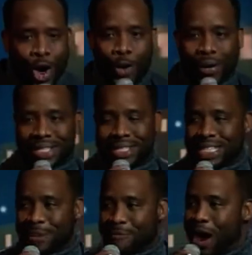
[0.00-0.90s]
who can
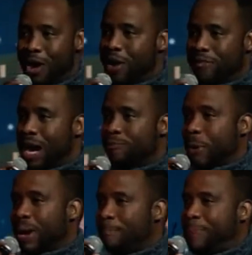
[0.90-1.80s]
testify, Reverend, I'm
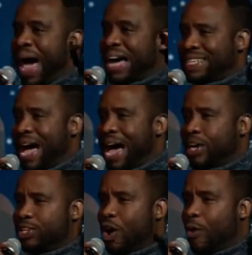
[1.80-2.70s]
from the backside
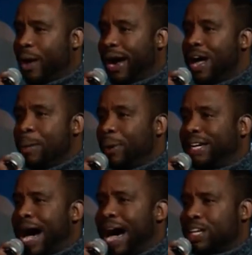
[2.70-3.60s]
of nowhere, but
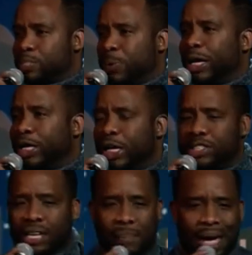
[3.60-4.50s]
God has been good
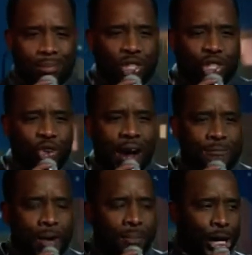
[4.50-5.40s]
to me. I'm straight
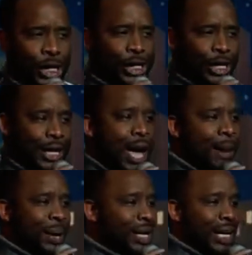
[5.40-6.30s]
from the hood,
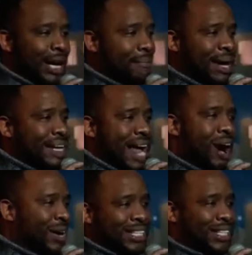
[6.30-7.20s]
but look at me
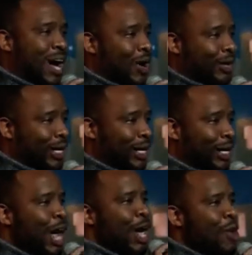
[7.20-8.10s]
now, it's all
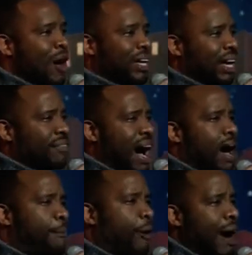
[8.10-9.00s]
good. You ought to give
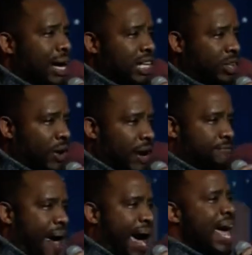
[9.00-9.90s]
God praise for the
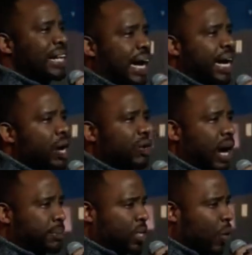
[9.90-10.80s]
fact that he'll
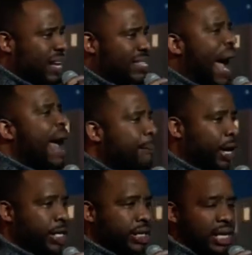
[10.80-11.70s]
come to a
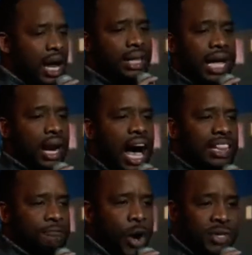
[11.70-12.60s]
neighborhood that
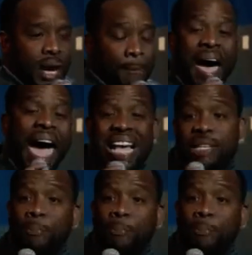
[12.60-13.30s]
other folks have passed